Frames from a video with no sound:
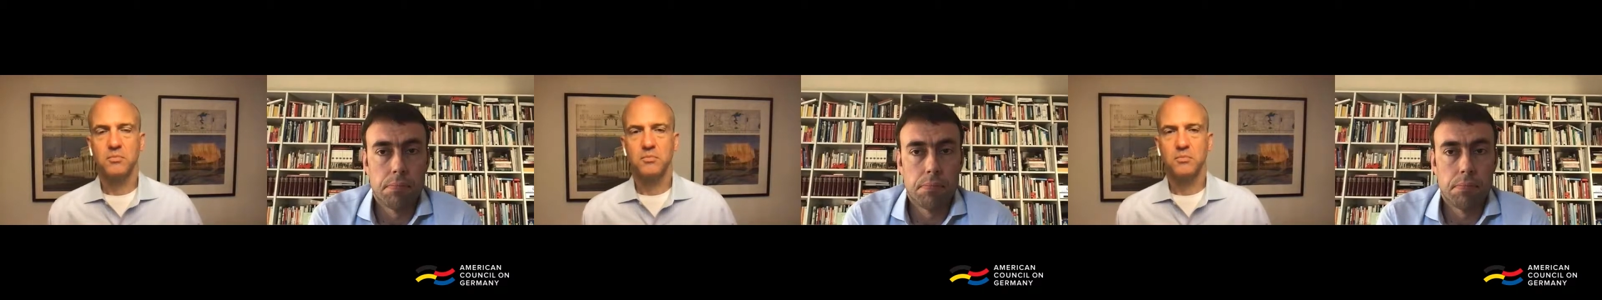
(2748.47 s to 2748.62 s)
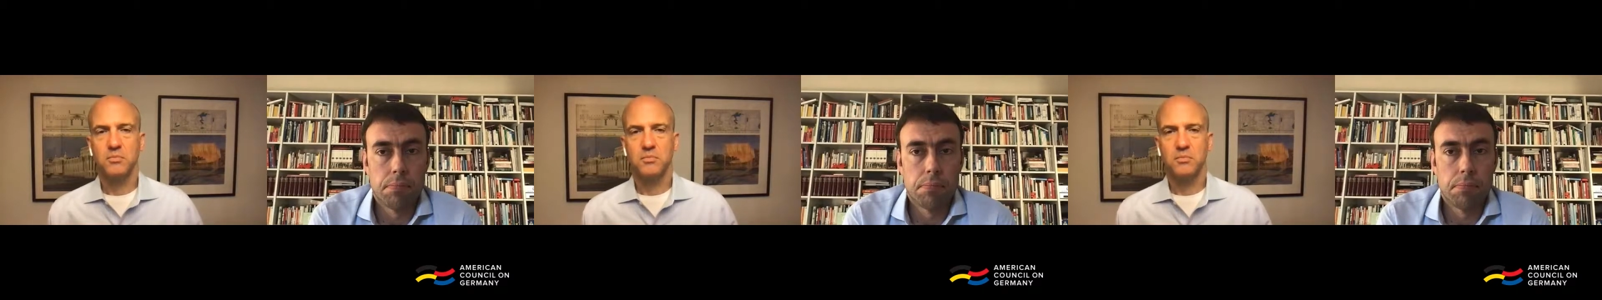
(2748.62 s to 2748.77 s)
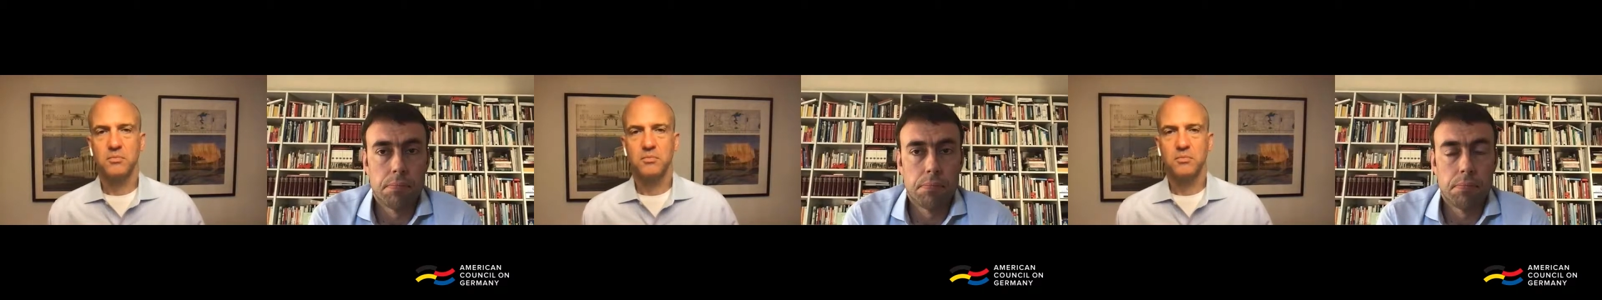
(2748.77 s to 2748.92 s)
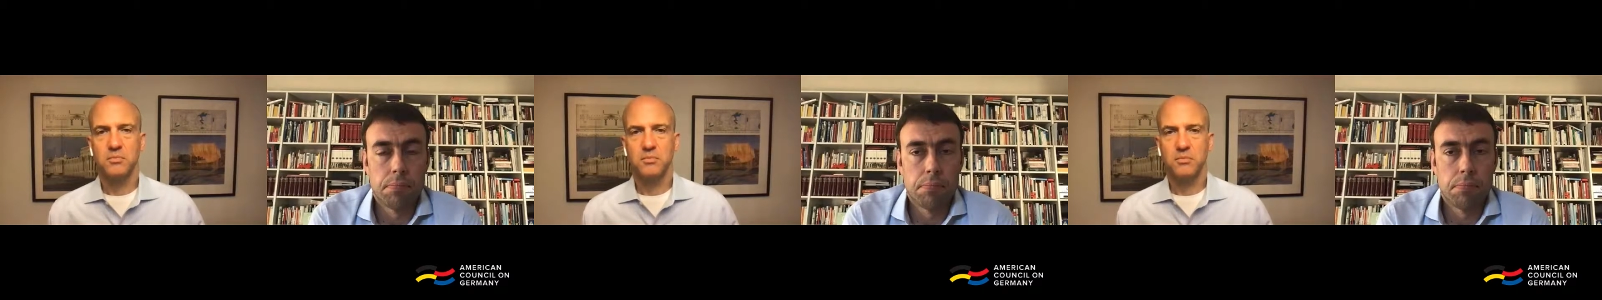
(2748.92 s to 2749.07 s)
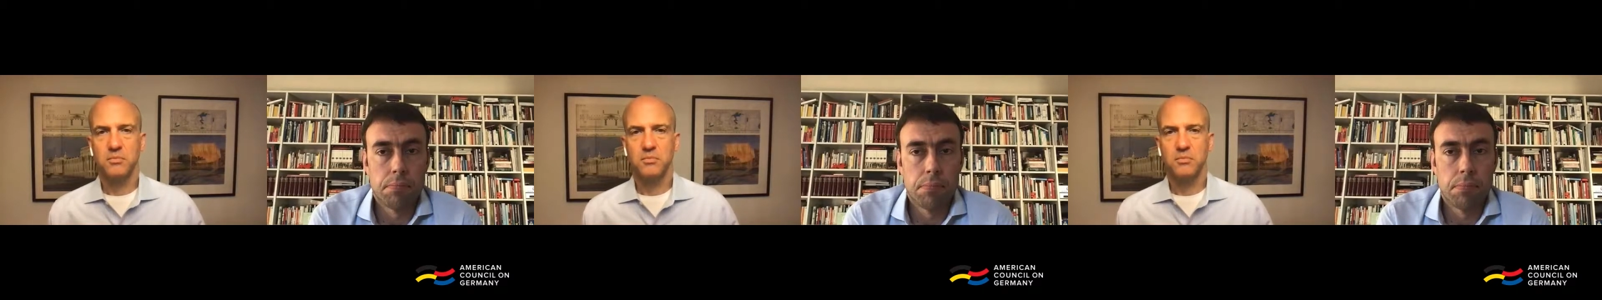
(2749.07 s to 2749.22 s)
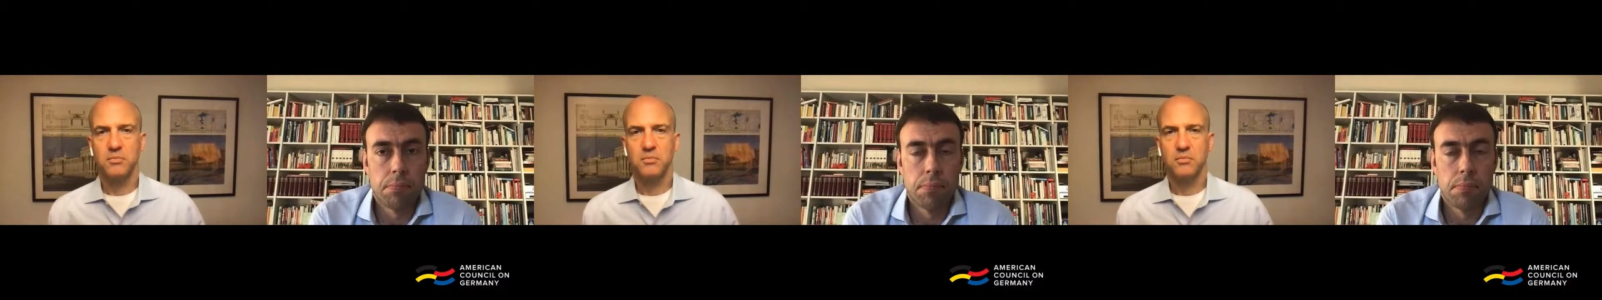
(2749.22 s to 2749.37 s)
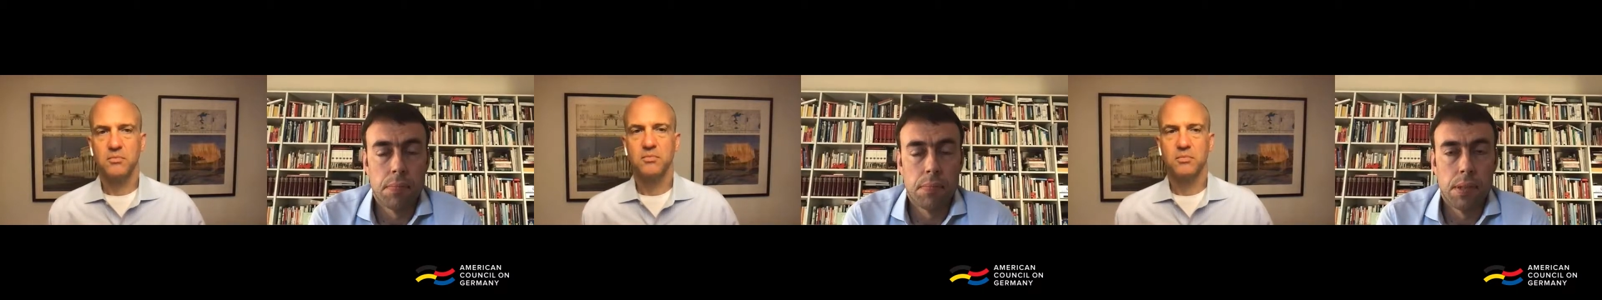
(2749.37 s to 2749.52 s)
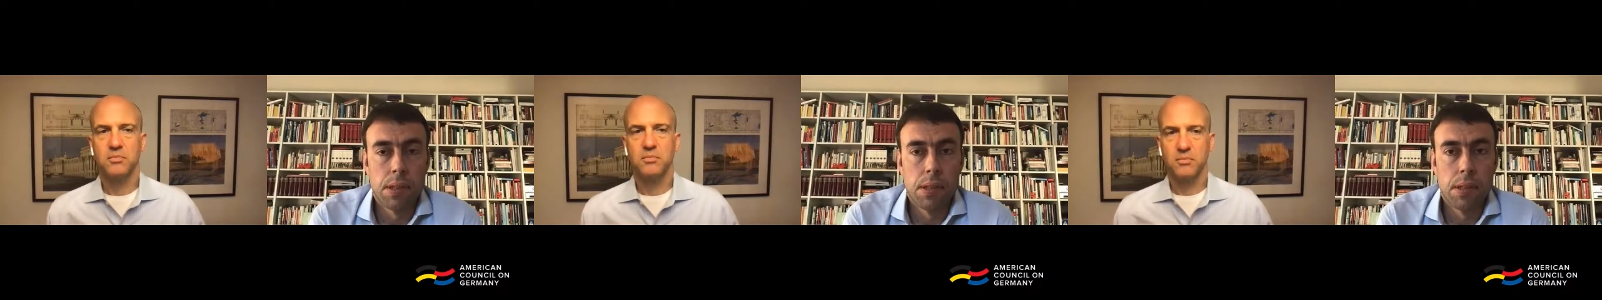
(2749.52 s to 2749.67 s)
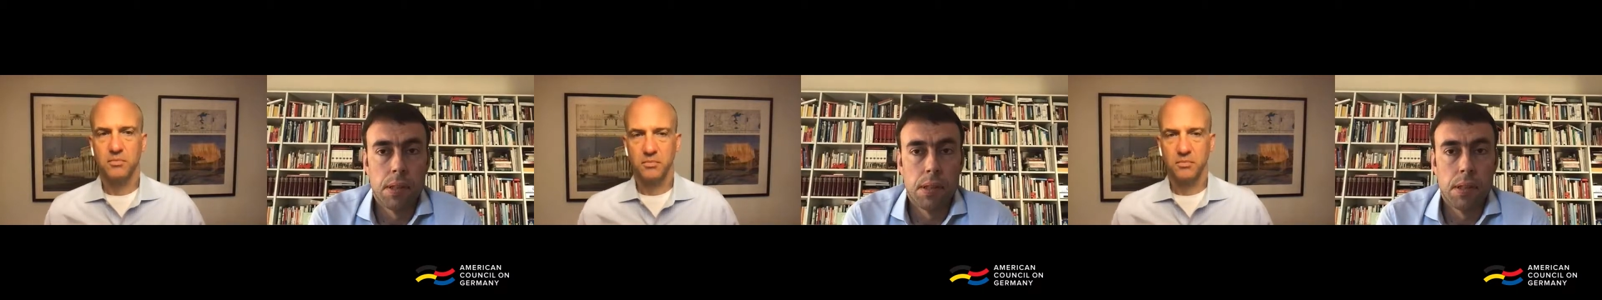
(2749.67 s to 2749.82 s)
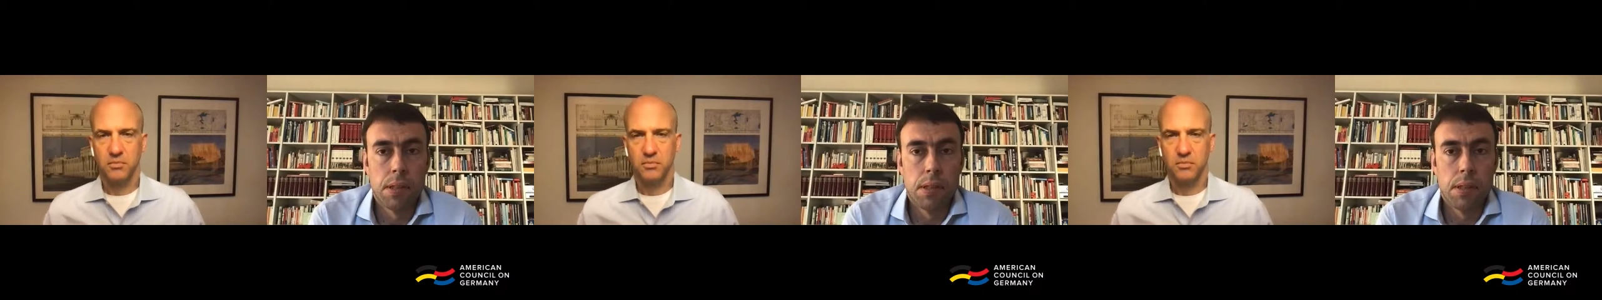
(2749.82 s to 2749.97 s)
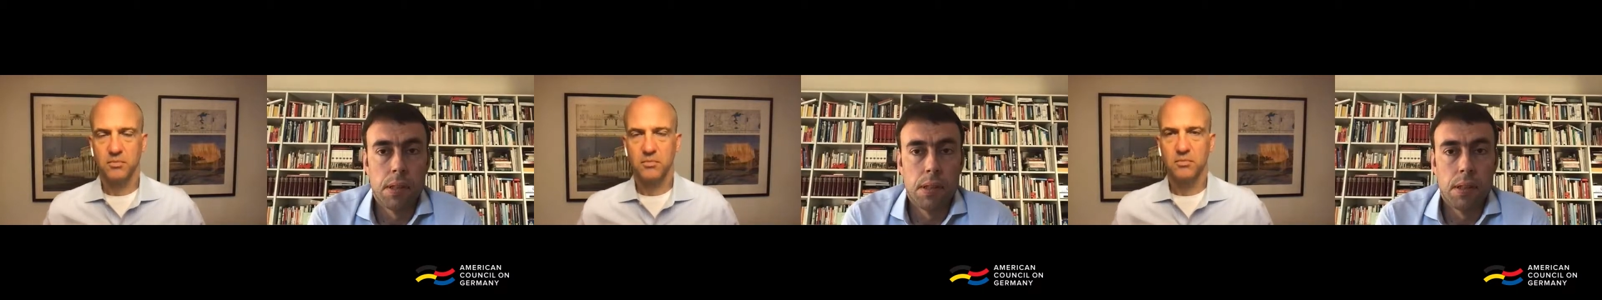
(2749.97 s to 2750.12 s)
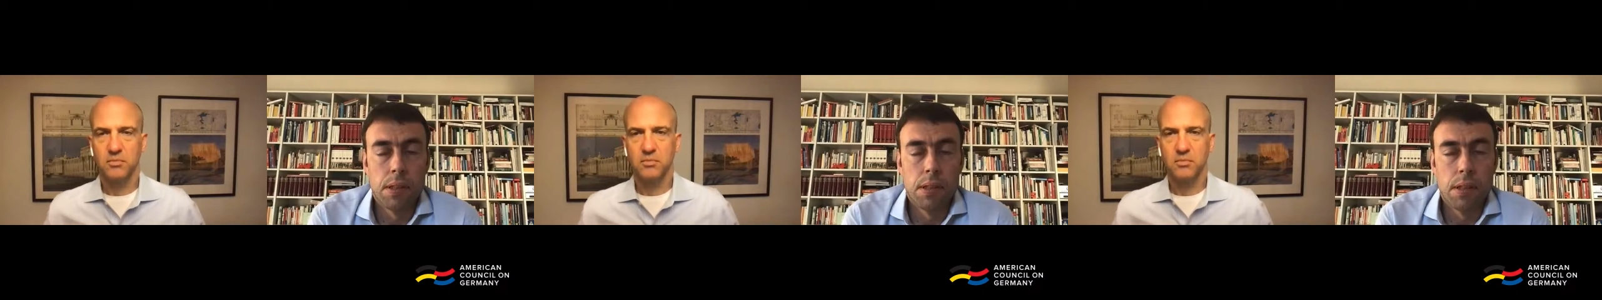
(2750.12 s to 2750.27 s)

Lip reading: (silence)